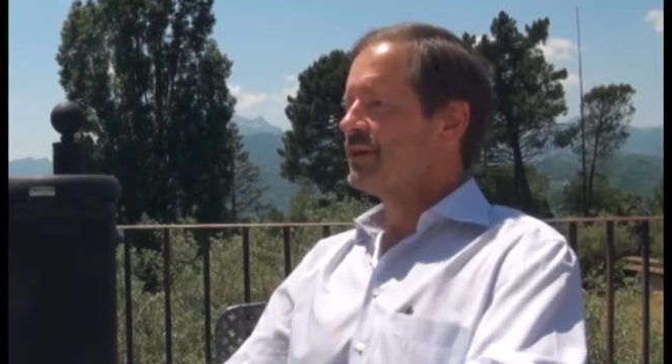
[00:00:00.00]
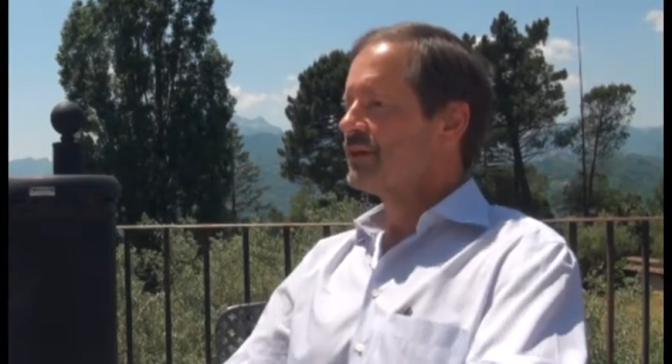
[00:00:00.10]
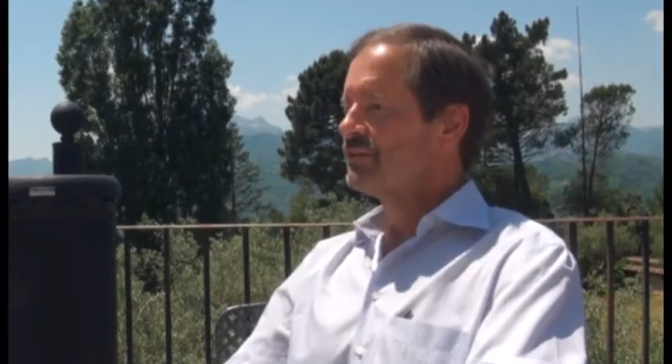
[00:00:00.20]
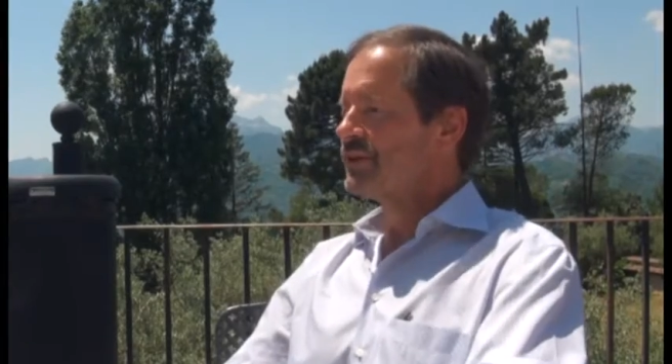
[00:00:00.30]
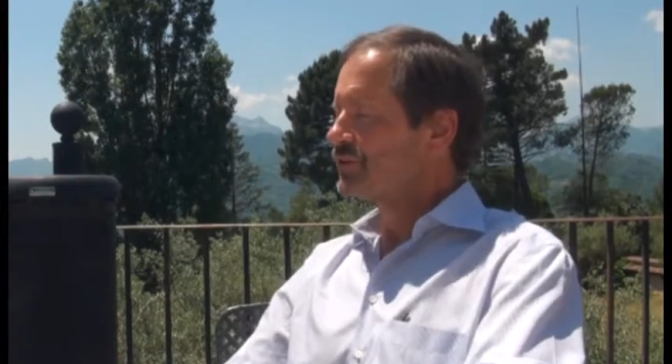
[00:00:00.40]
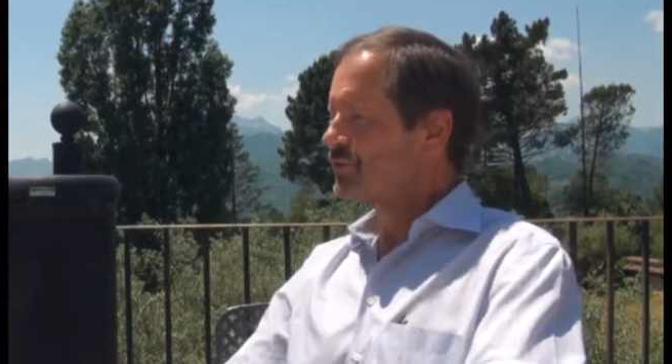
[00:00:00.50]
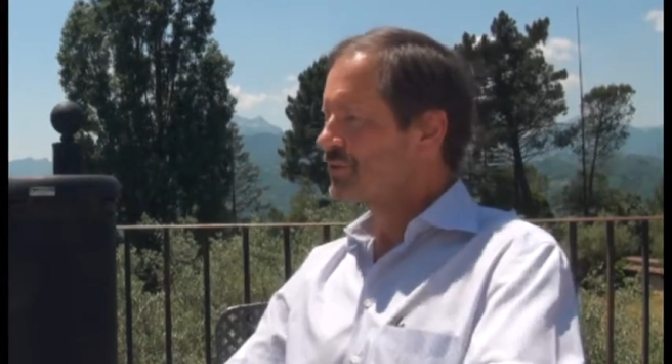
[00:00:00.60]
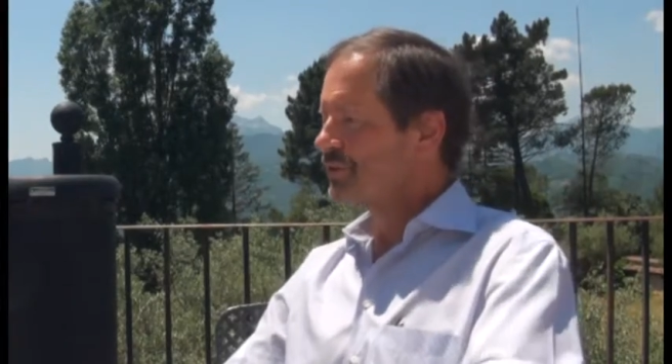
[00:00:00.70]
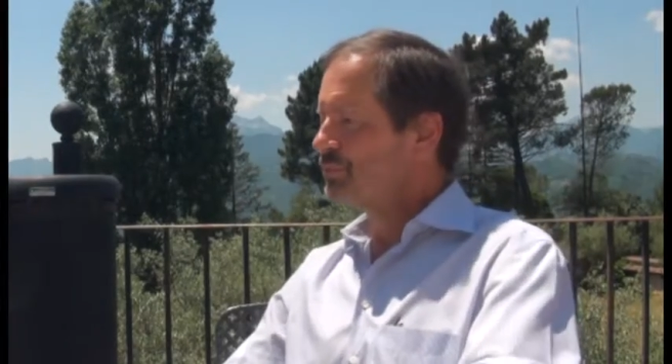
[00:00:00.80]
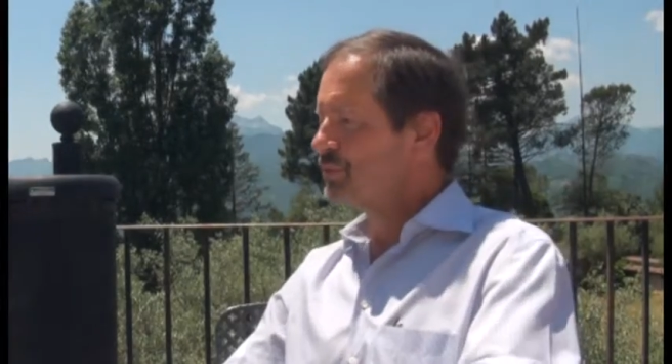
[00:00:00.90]
Now, if that
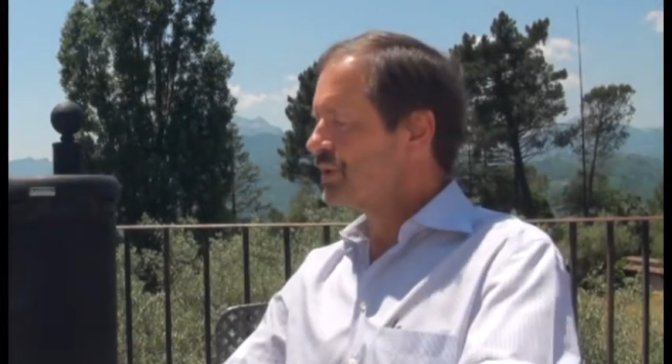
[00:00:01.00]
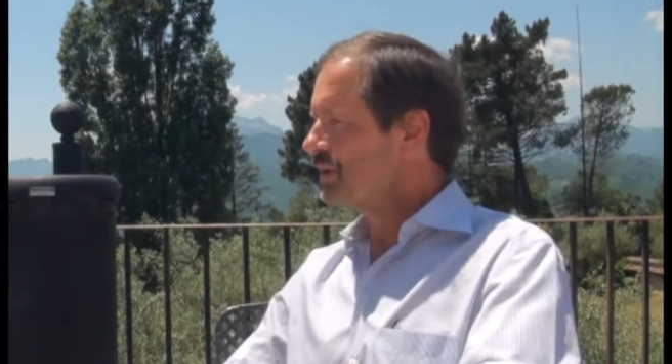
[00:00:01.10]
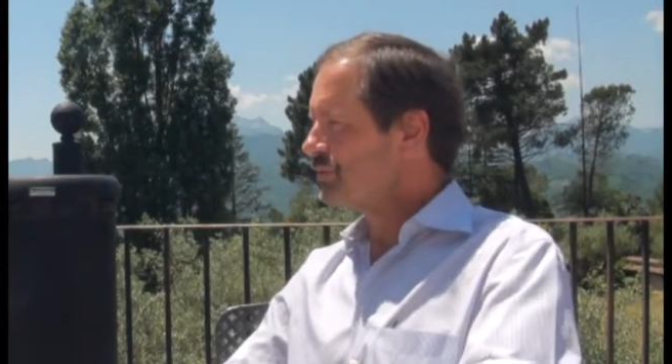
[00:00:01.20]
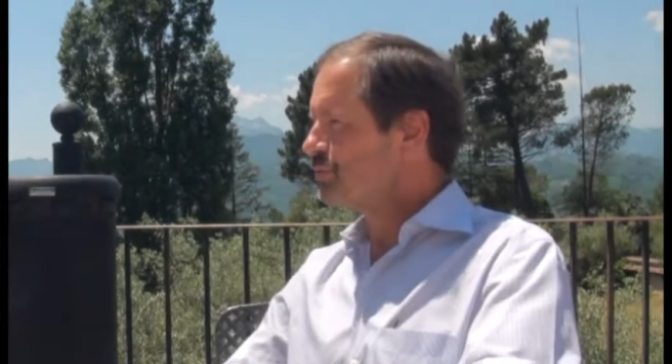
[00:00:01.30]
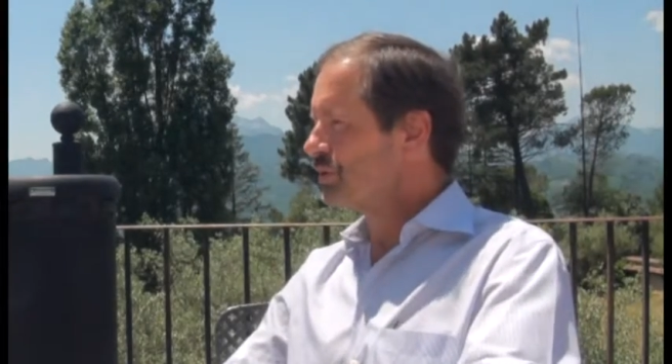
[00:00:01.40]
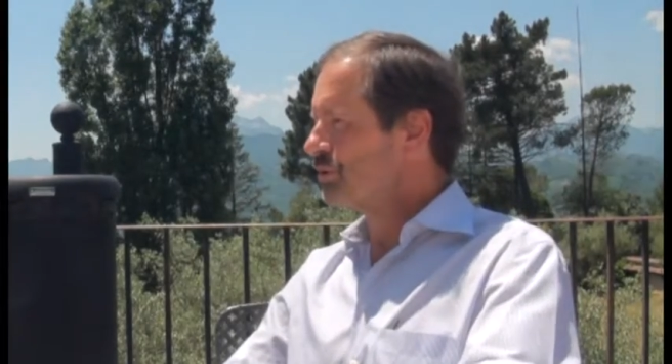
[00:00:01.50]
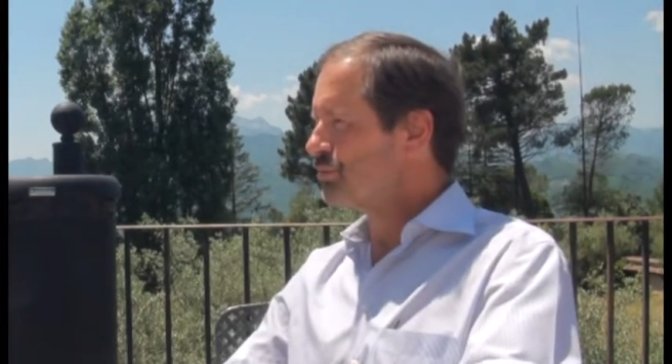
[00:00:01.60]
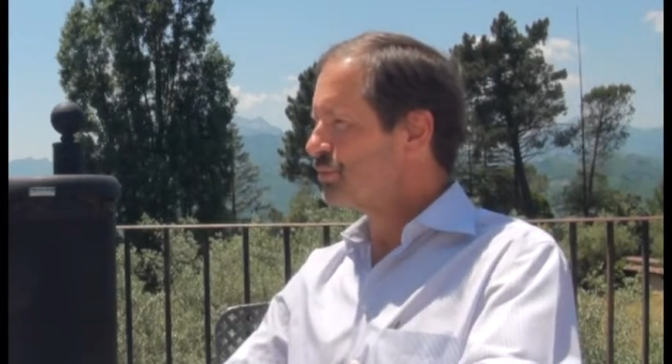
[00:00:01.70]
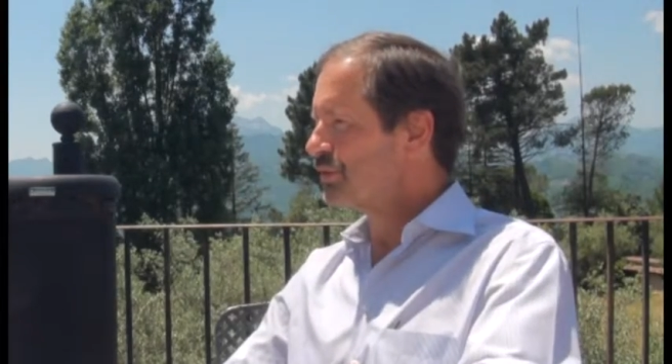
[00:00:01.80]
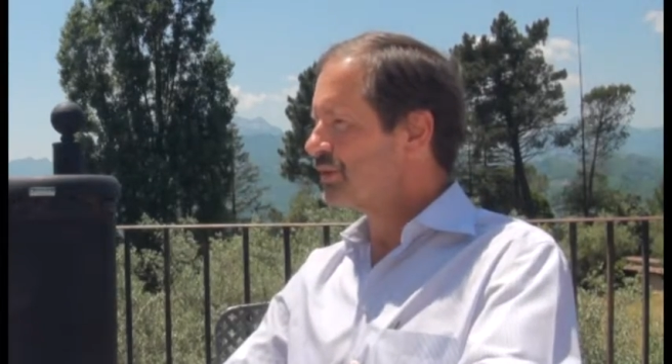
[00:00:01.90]
turns out to be right, it's
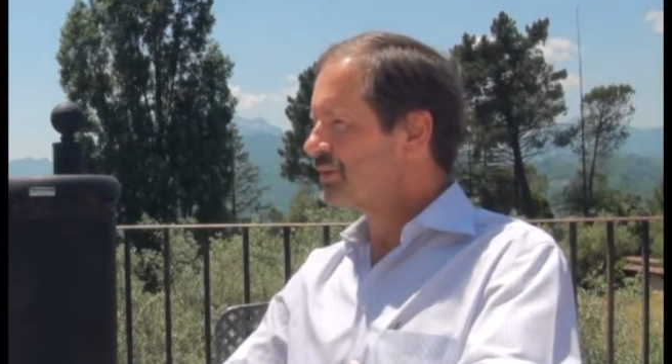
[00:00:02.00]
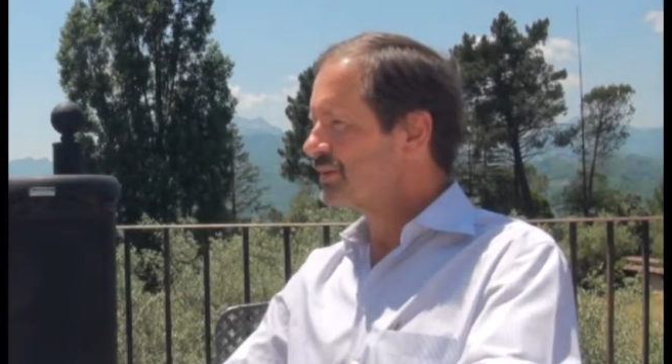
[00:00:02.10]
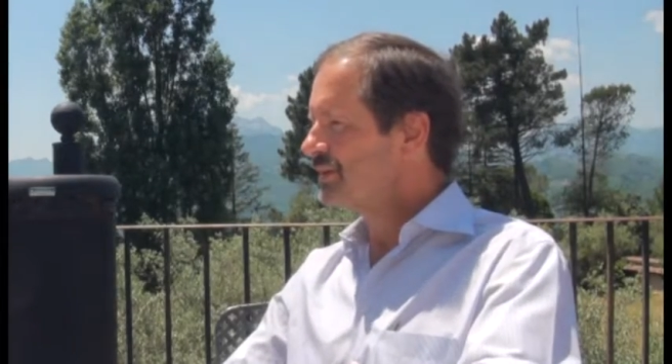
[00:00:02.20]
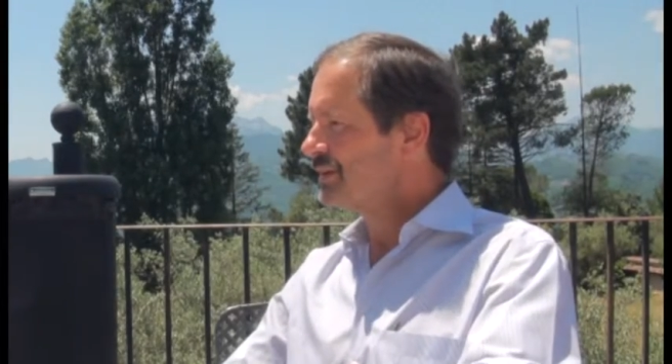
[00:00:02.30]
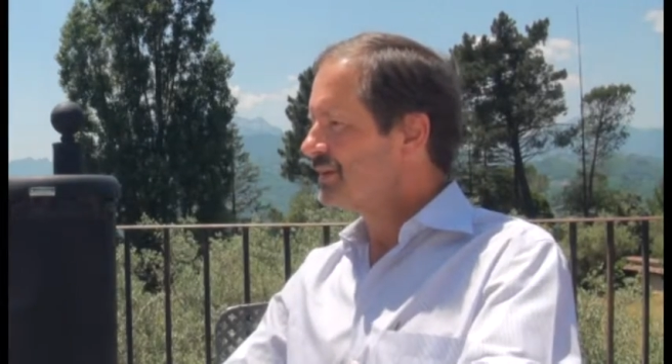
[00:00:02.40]
really boring